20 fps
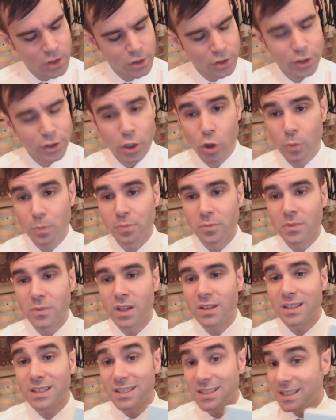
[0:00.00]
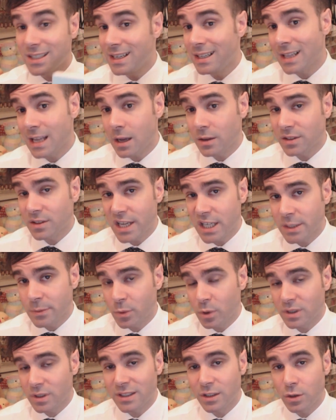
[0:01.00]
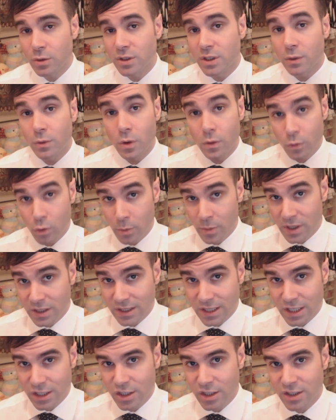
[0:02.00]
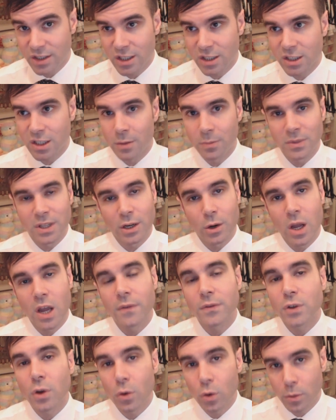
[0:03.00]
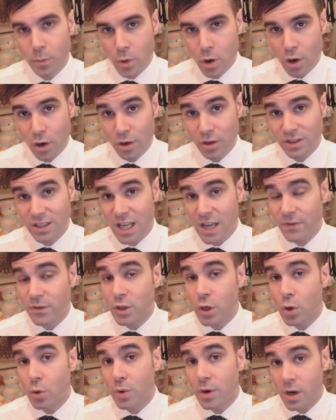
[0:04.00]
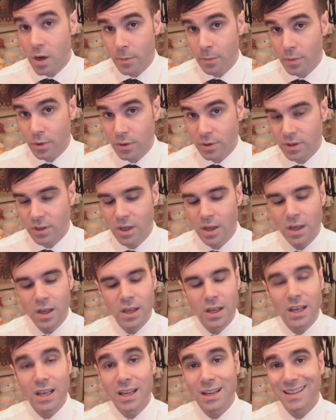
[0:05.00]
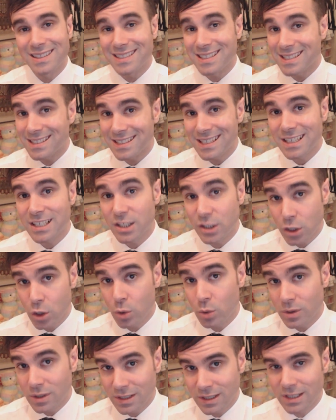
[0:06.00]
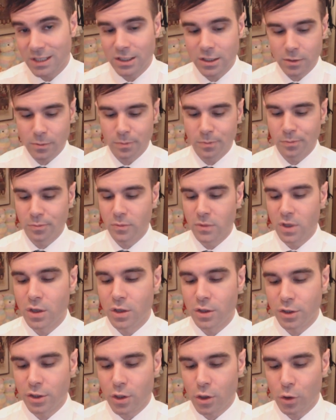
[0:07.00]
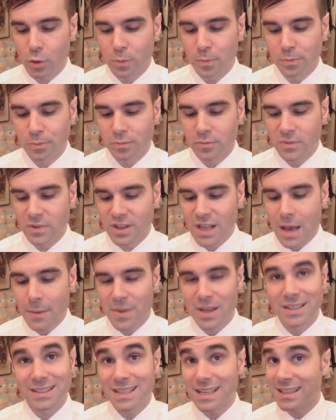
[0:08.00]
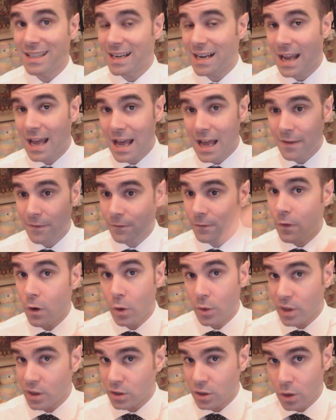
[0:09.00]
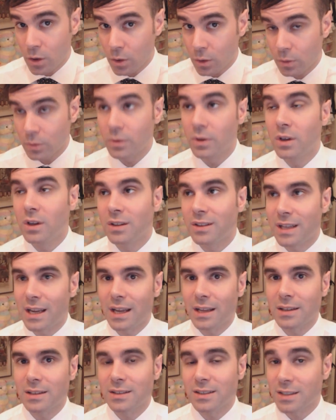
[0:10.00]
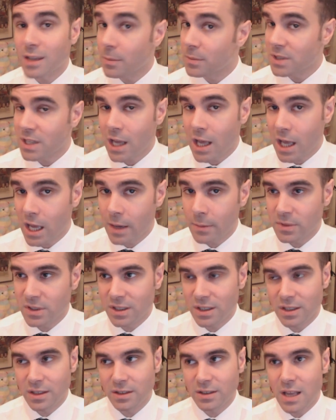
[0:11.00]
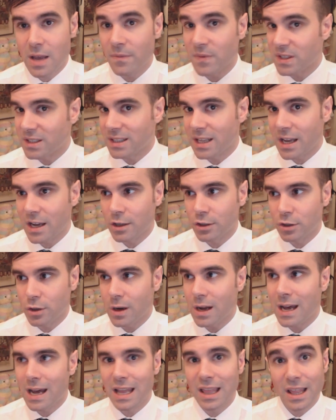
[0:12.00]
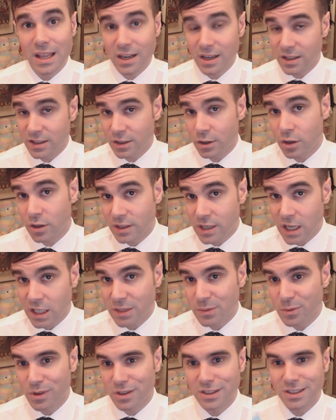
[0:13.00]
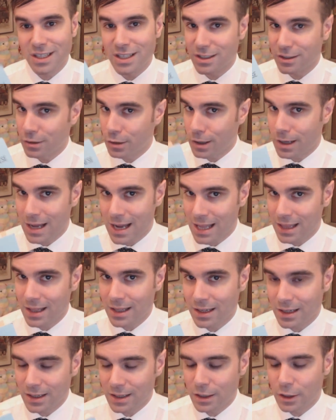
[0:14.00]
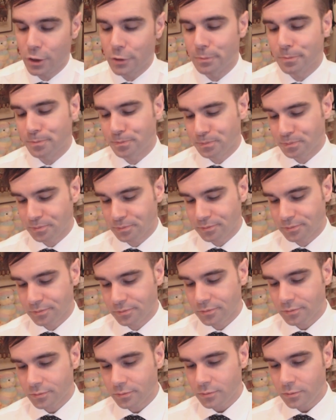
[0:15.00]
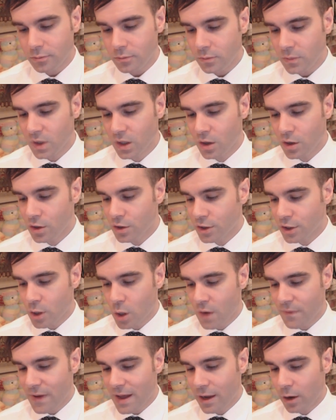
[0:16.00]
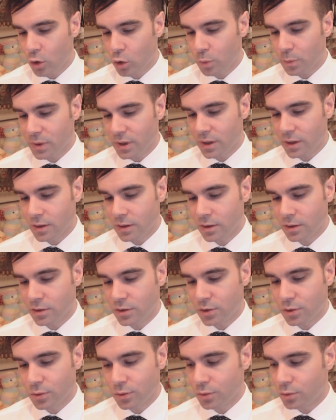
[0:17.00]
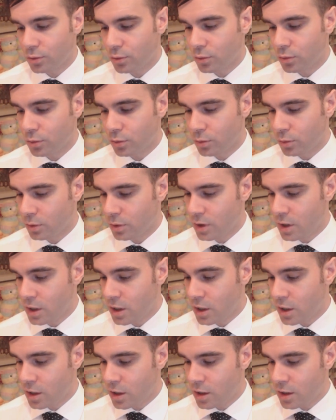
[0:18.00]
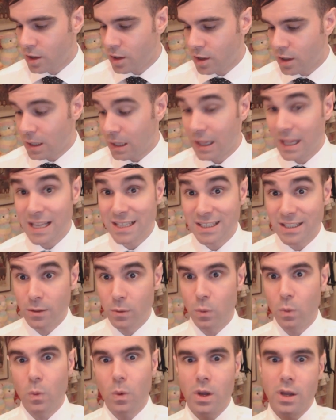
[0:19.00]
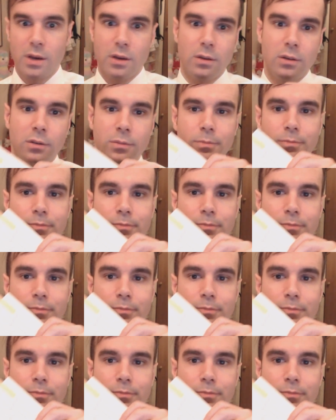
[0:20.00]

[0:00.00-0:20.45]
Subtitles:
So the Sidney Lau textbooks use their own romanization system. They don't have tone markers, they have tone numbers, and it's a 6-tone system. So that means that high falling tone that sometimes is emphasized or highlighted in certain textbooks is not highlighted in here. So if I open to Lesson 1, you